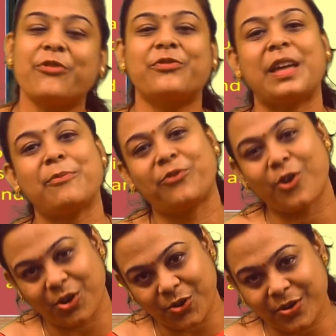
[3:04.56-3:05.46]
of them
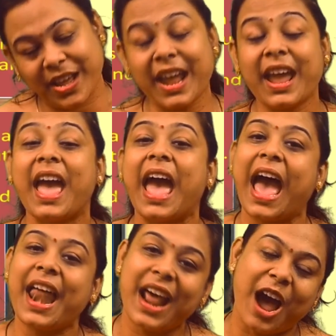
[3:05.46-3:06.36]
for cooking
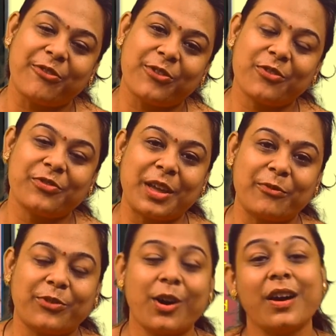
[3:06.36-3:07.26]
and half of them
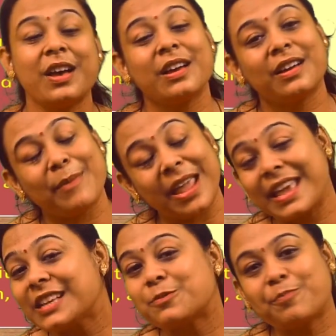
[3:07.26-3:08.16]
for
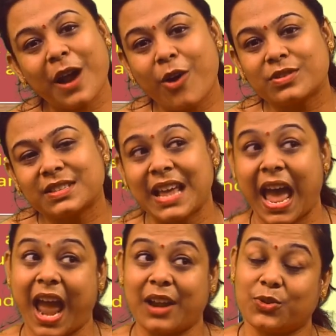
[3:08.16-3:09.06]
making sprouts,
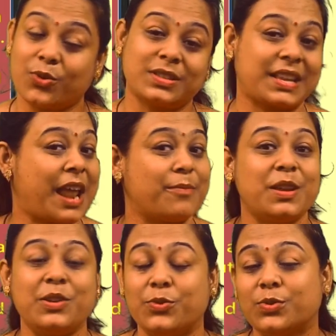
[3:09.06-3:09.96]
and those can be
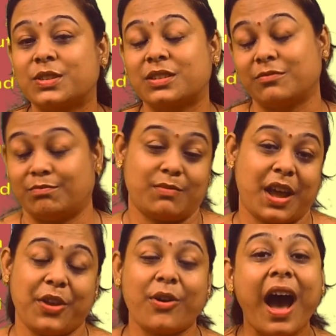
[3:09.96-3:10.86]
used by
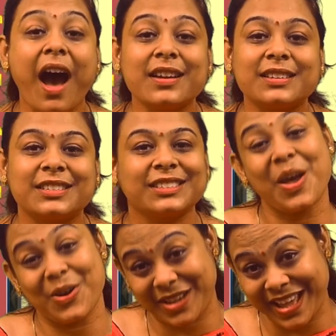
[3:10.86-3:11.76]
your aunt.
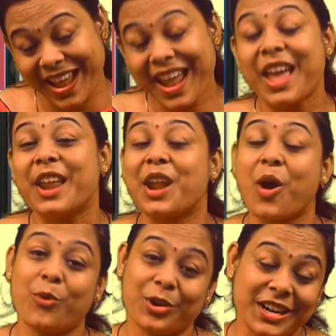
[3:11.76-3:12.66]
Okay.
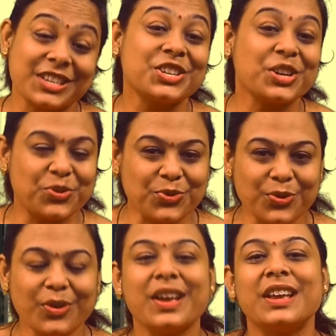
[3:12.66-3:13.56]
Now what did she
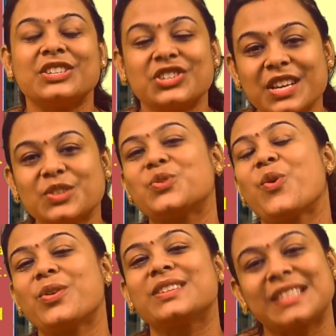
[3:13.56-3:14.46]
do? She
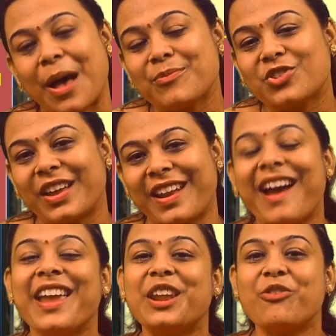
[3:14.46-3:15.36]
soaked some
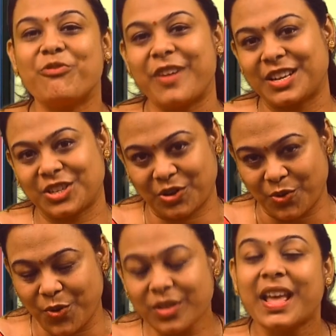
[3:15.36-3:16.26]
chana in a wet
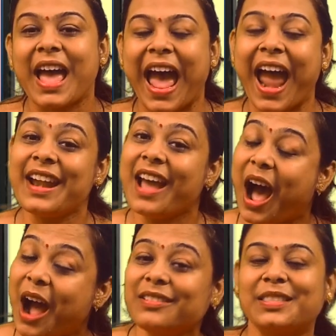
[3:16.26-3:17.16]
cloth and
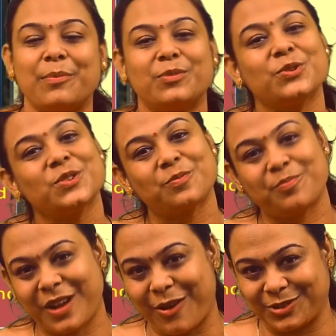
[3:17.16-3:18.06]
hung them to
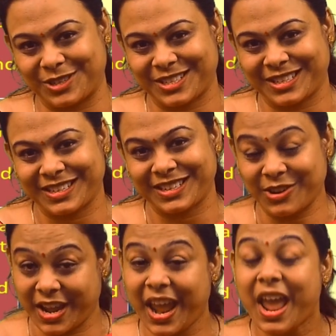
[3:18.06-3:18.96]
sprout.
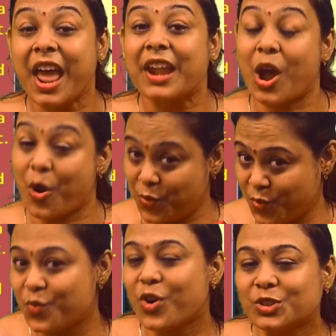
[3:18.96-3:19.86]
Okay. Now you
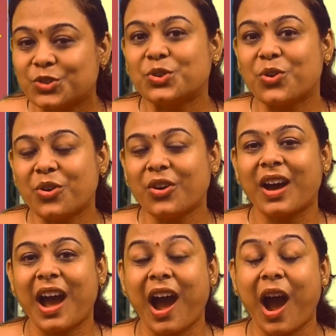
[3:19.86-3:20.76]
want to know
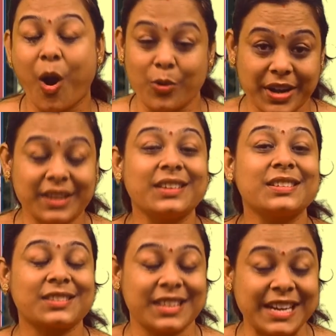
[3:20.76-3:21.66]
how did the
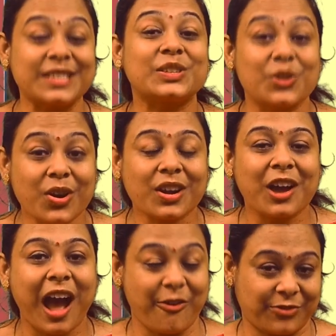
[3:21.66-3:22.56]
seeds look
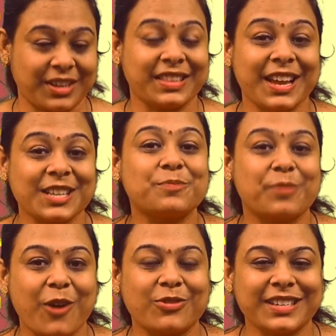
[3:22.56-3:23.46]
after they are
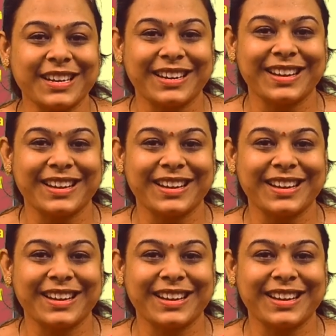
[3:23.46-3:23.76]
sprouted?